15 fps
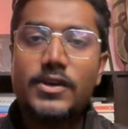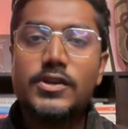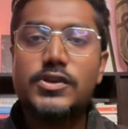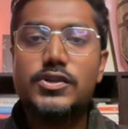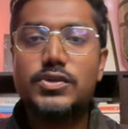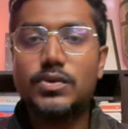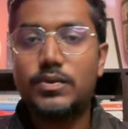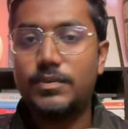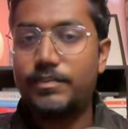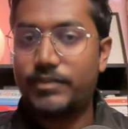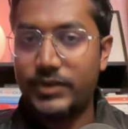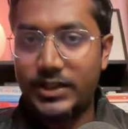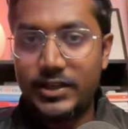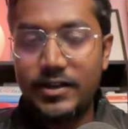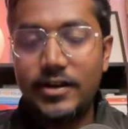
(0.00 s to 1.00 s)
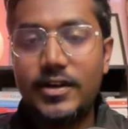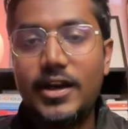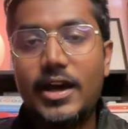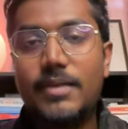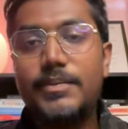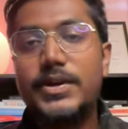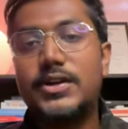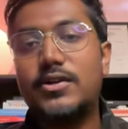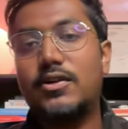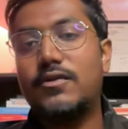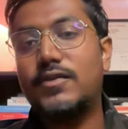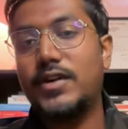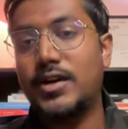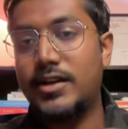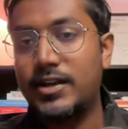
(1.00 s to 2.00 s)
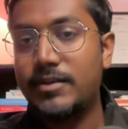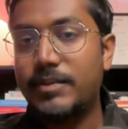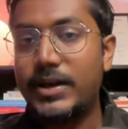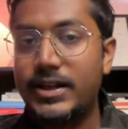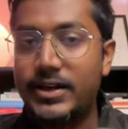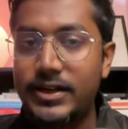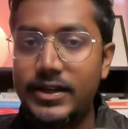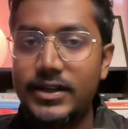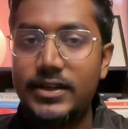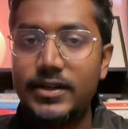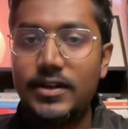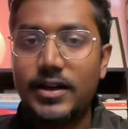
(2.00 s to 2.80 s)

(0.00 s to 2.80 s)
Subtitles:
So, create a habit of learning by reading,